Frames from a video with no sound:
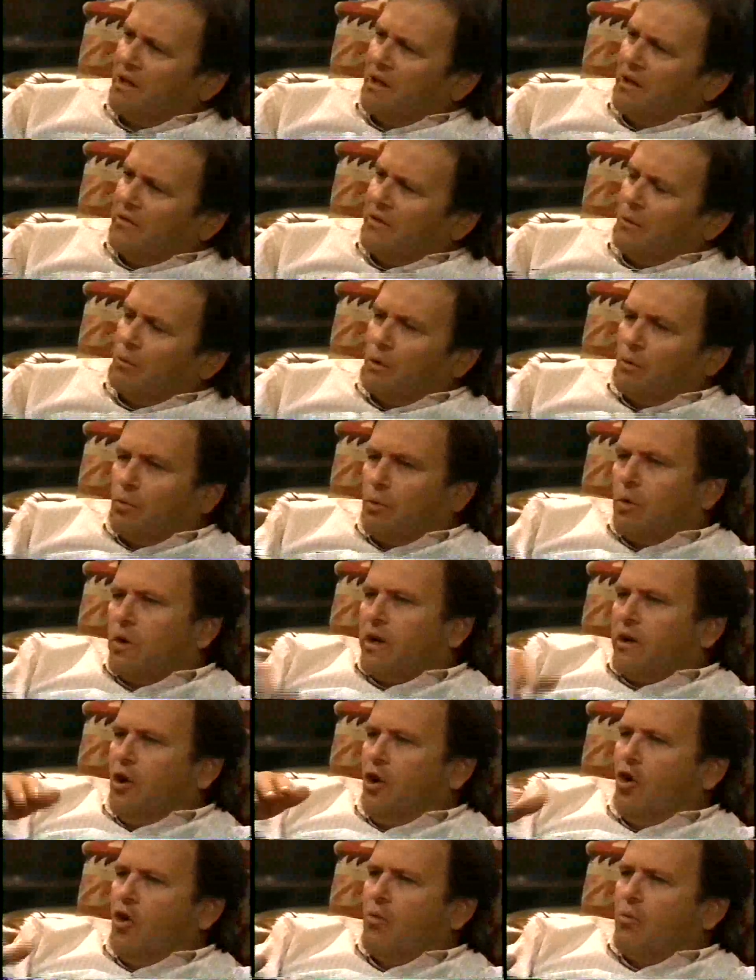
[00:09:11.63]
that when we're at
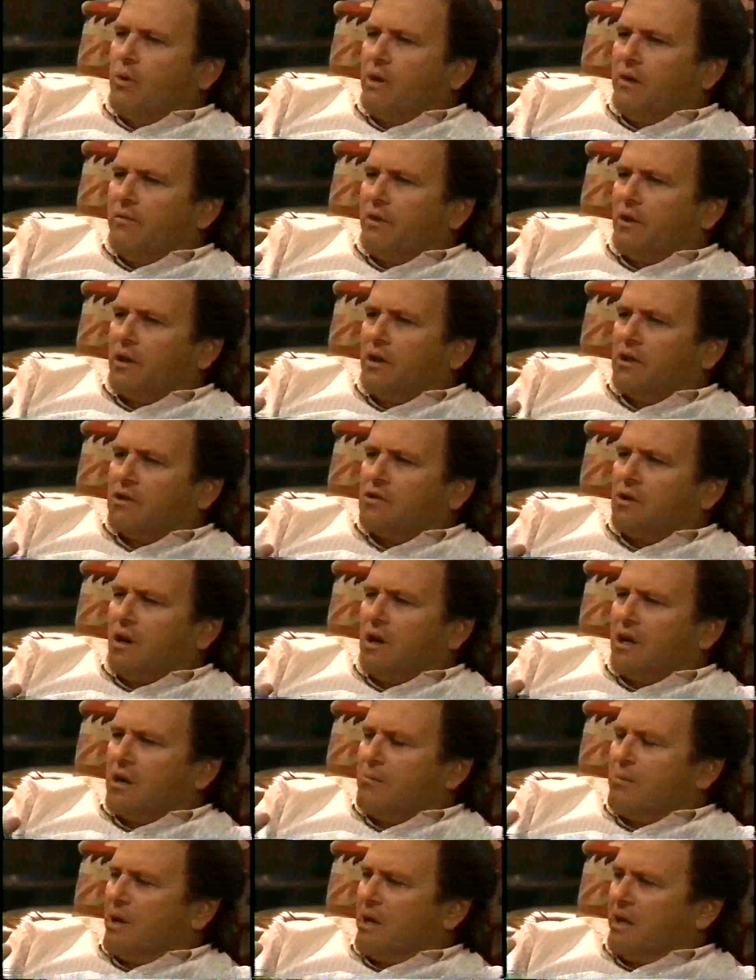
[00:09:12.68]
home, we're never going to
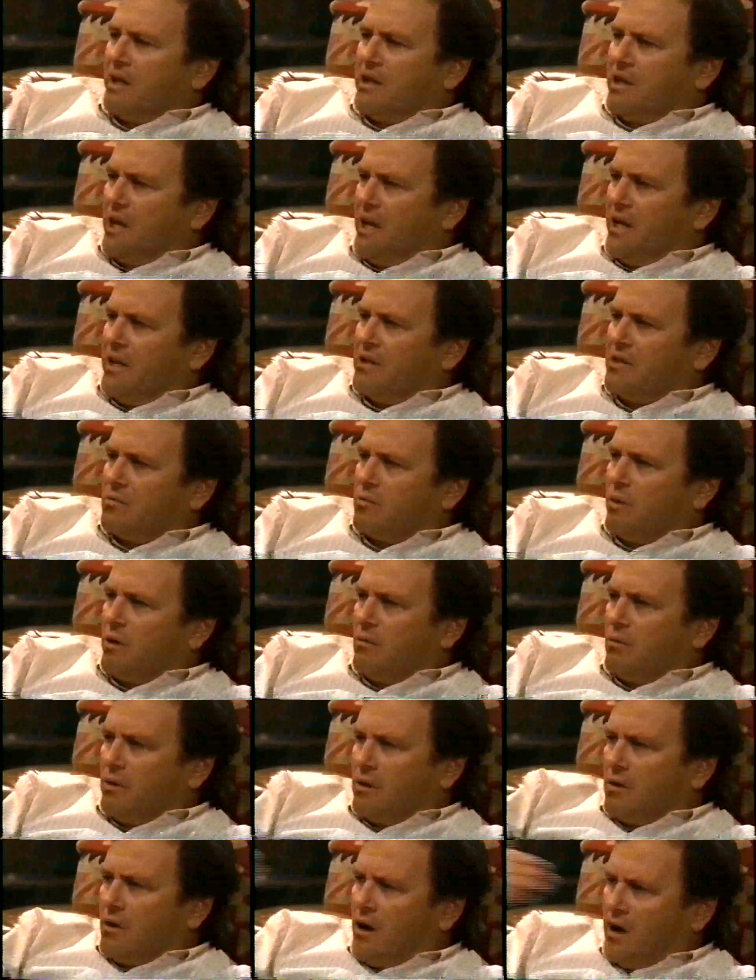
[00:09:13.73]
talk about a case where
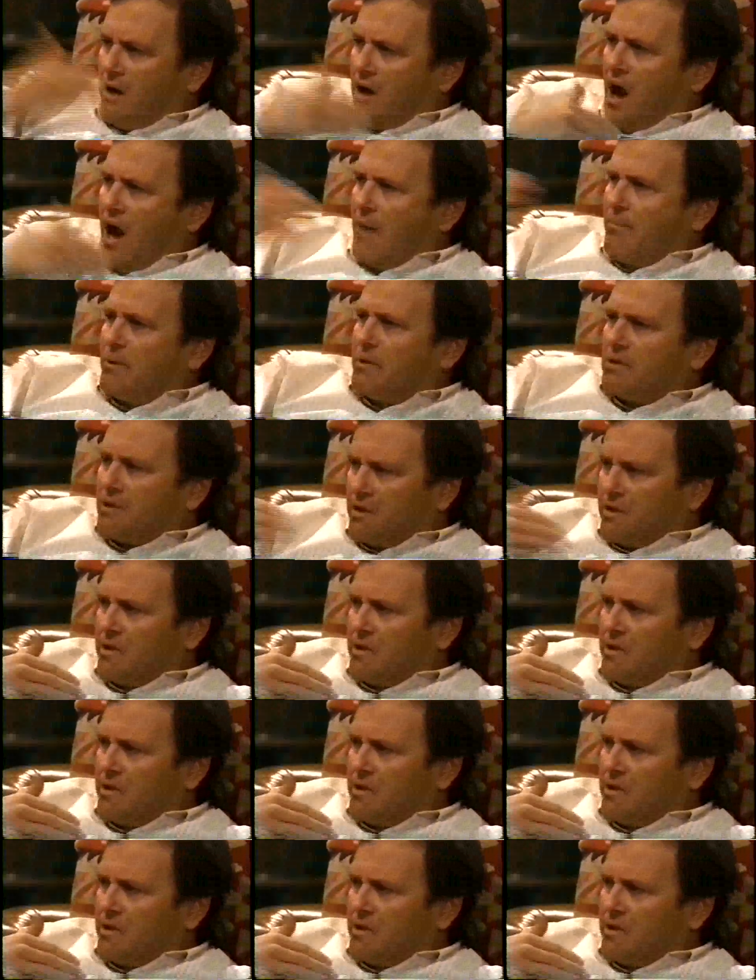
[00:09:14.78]
we're on opposite